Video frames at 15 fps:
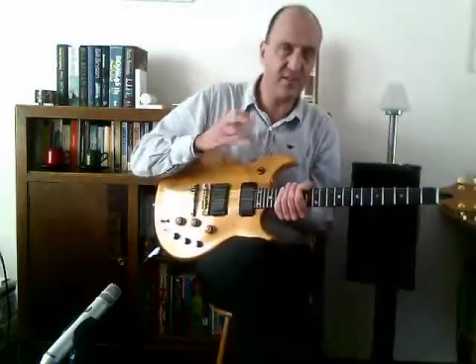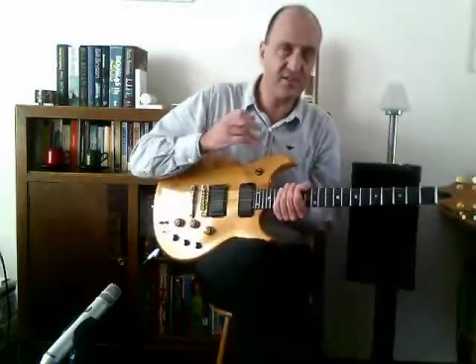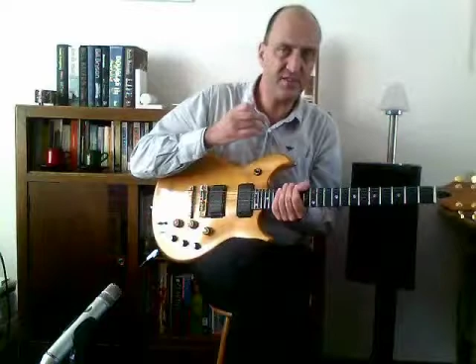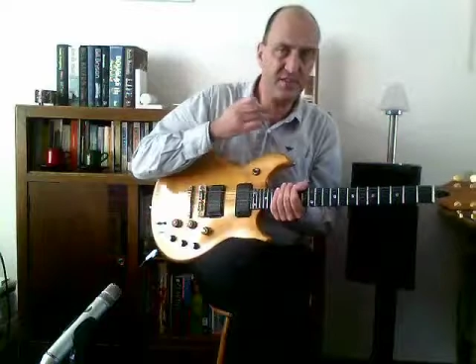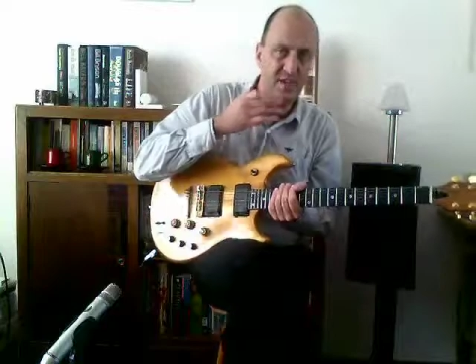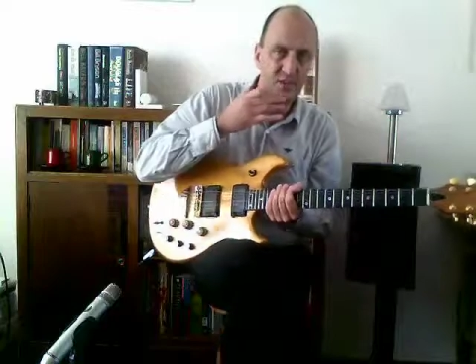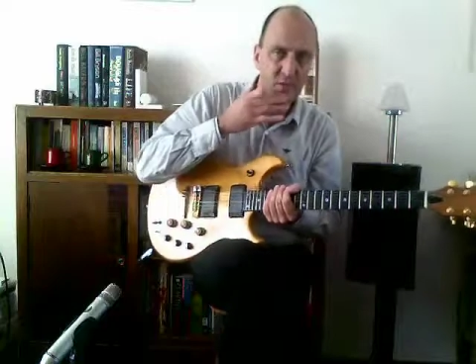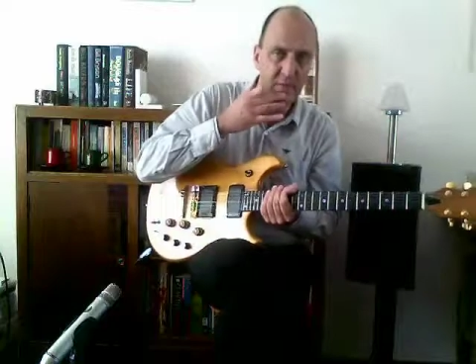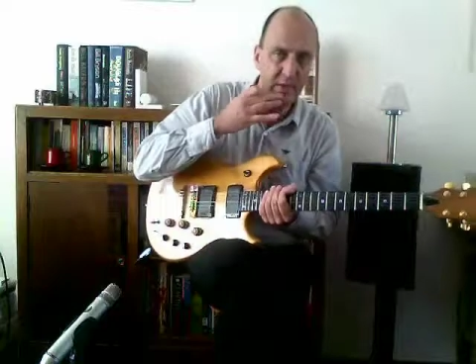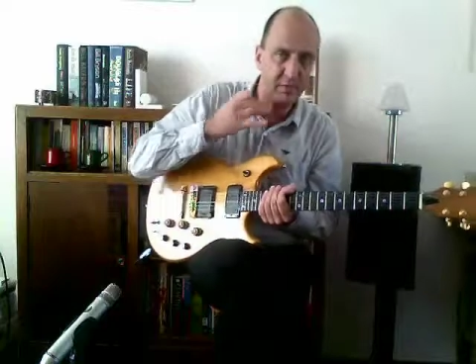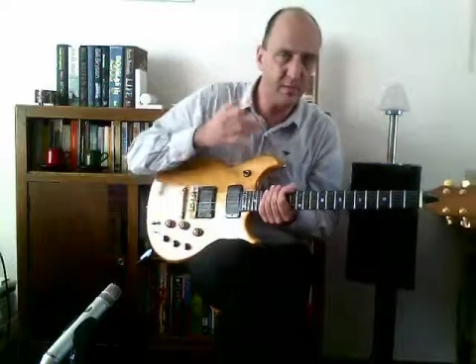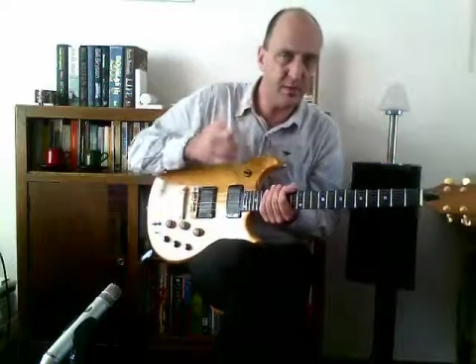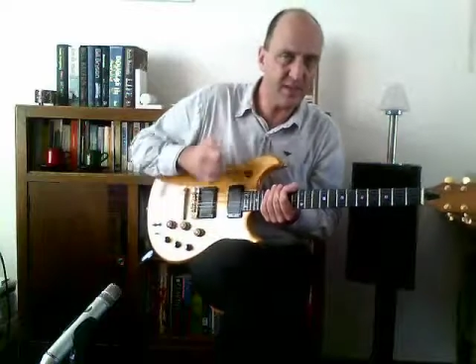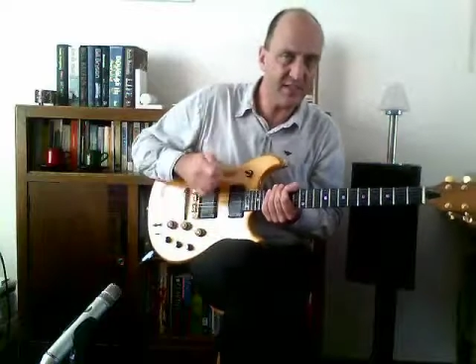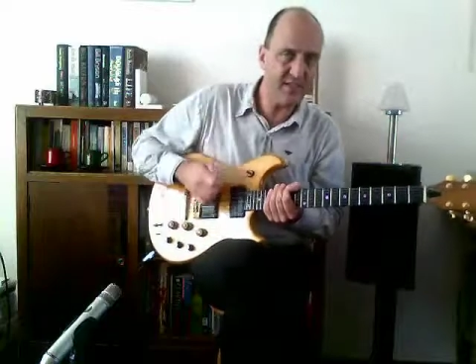but it sounds a
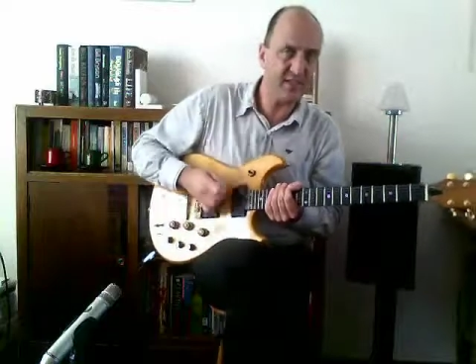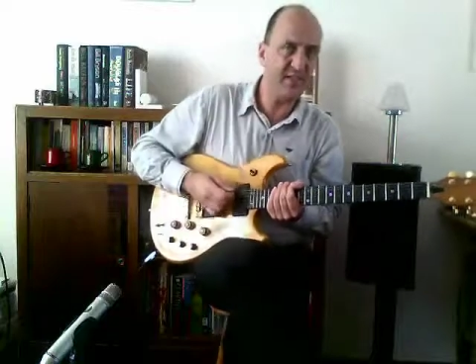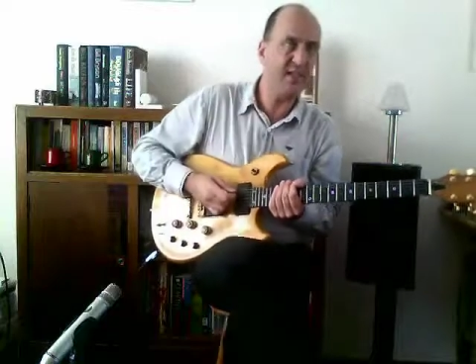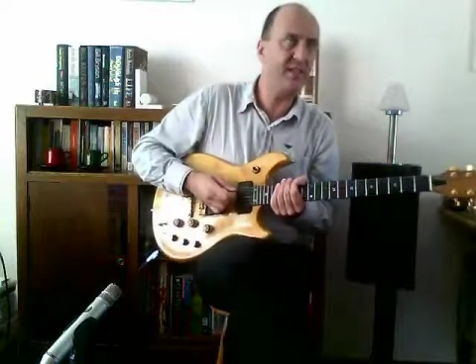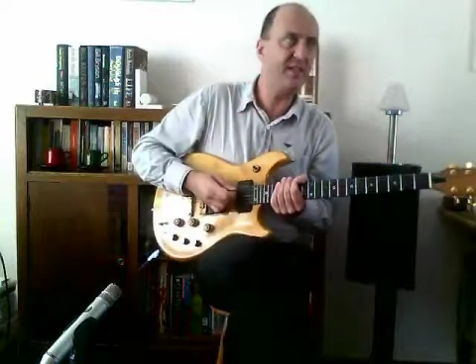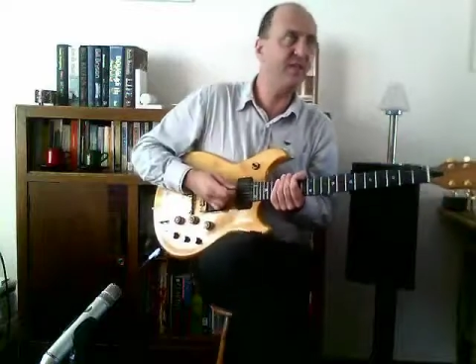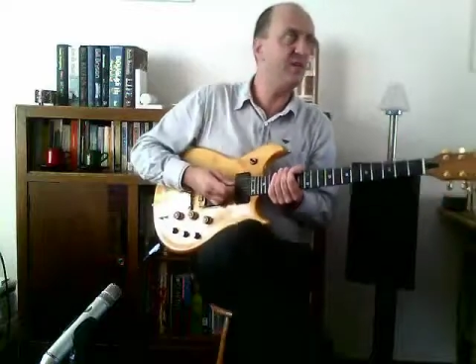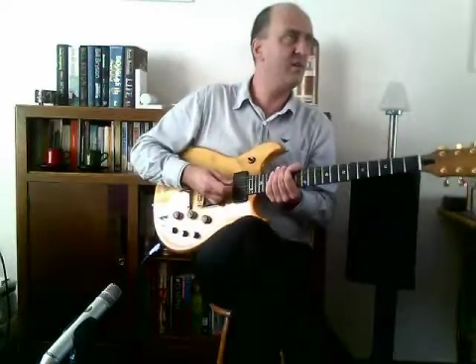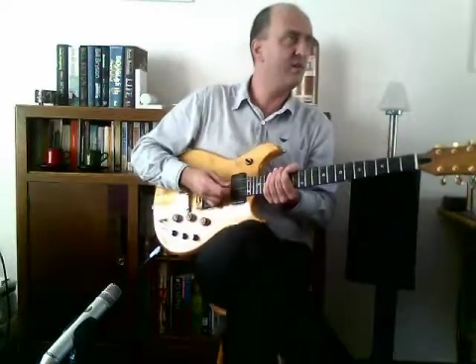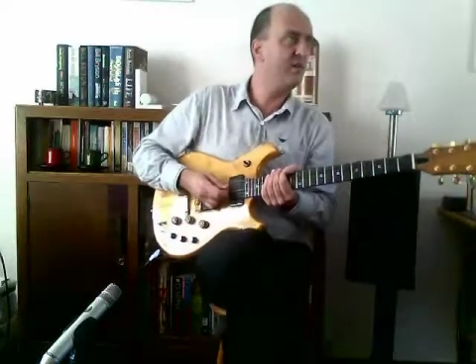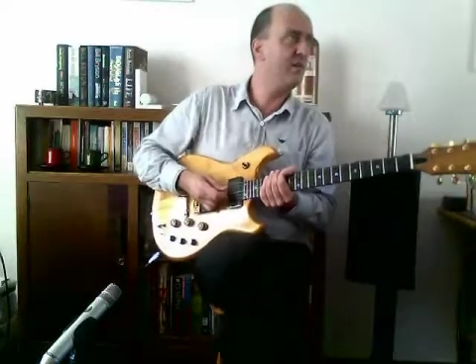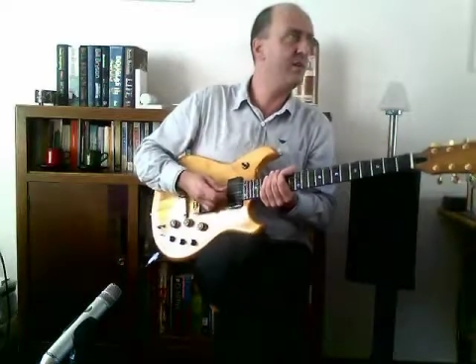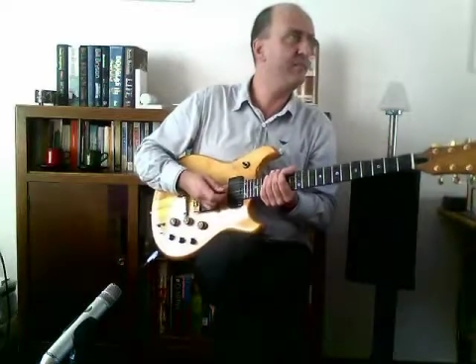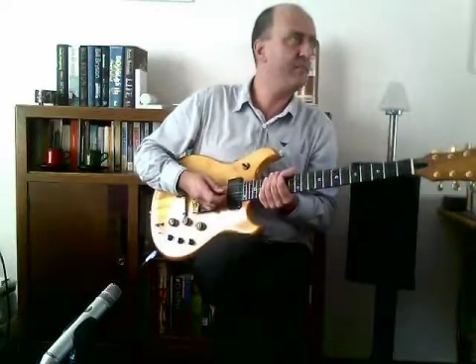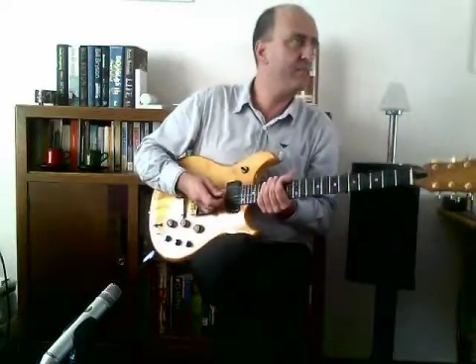bit brighter than
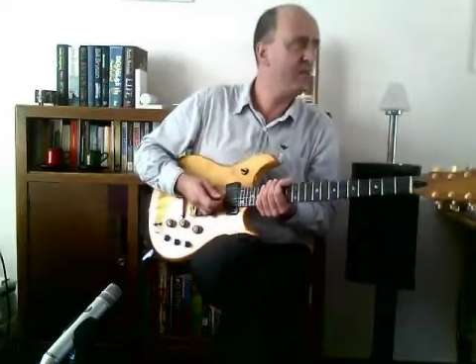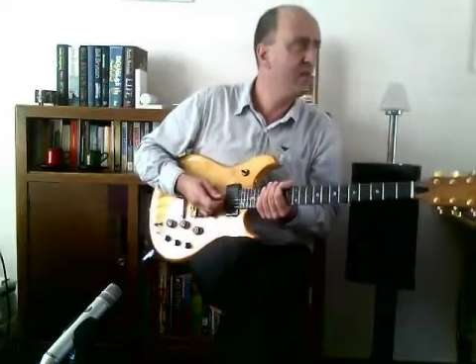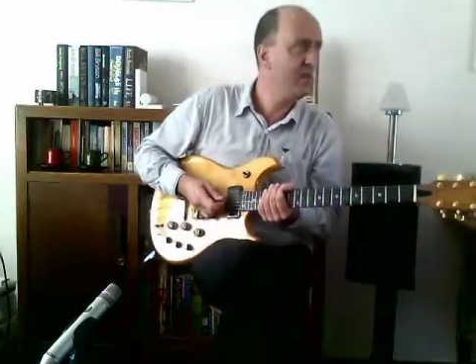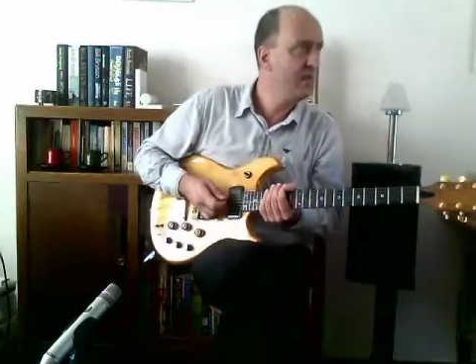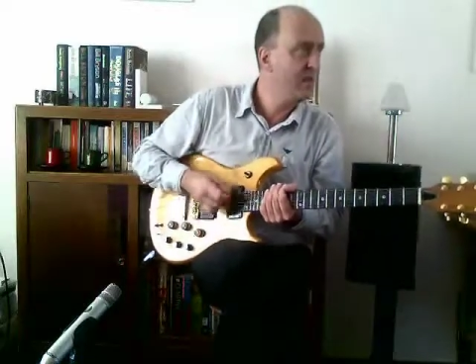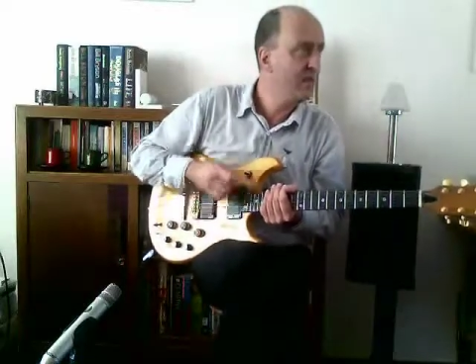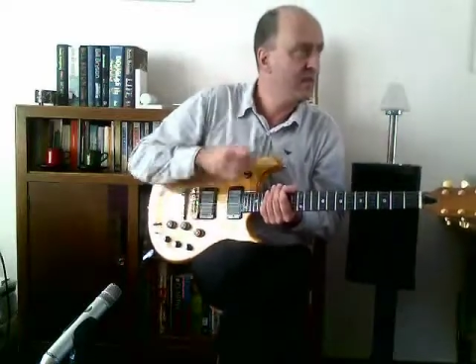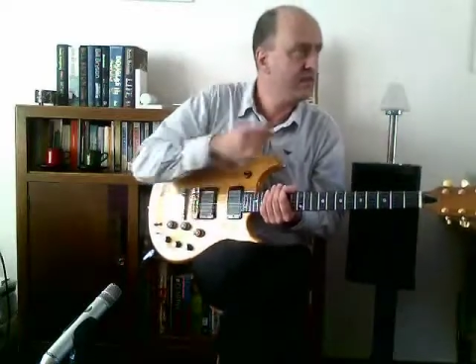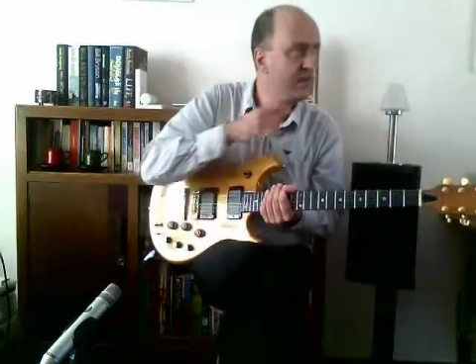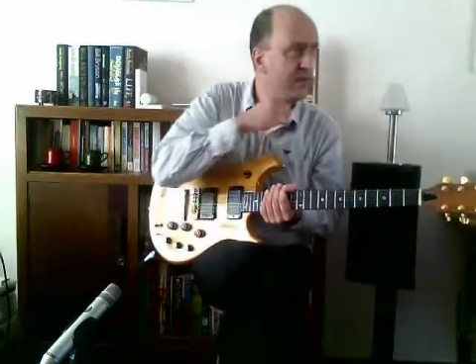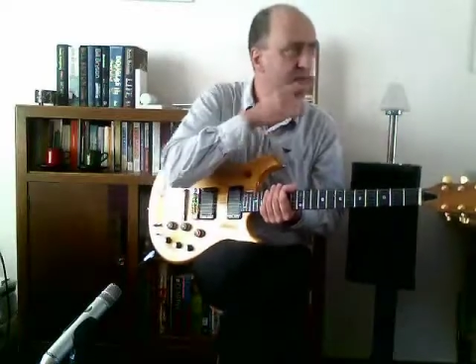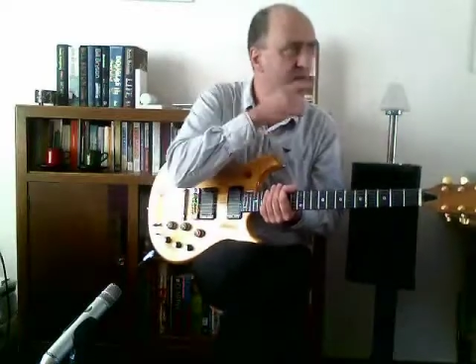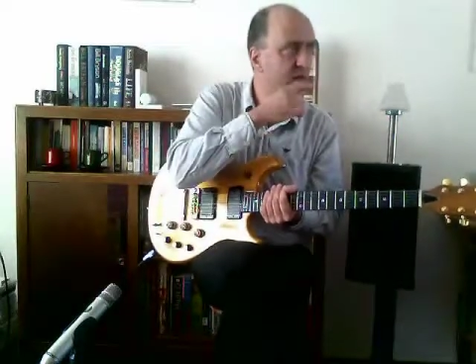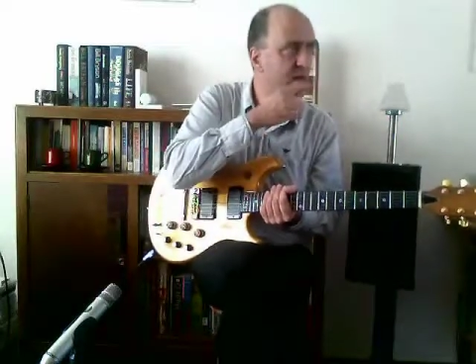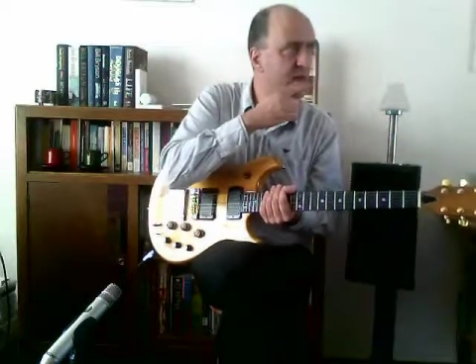your
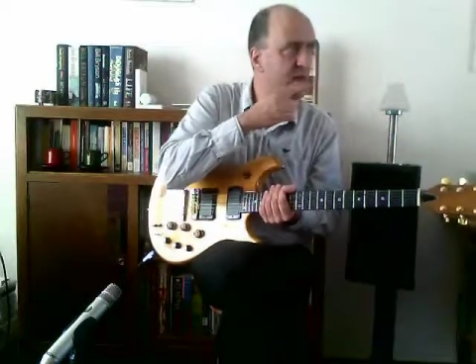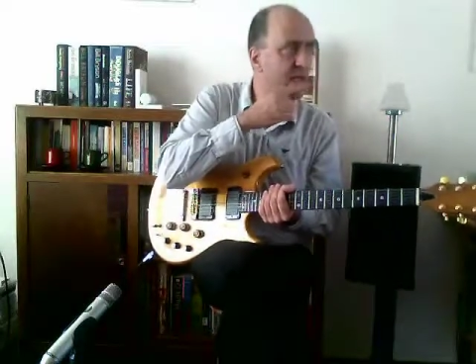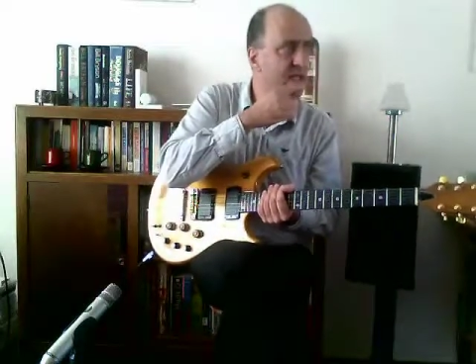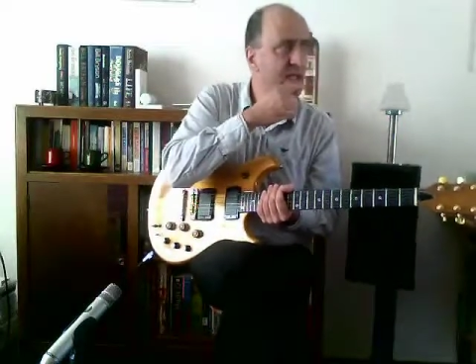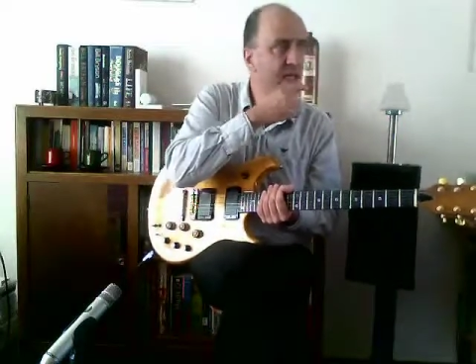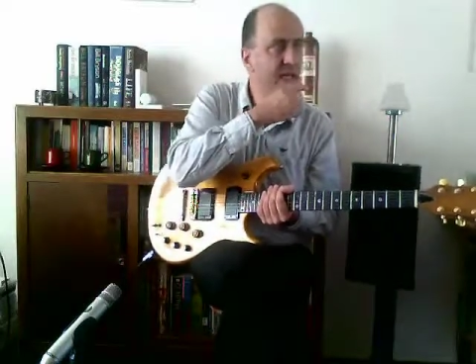typical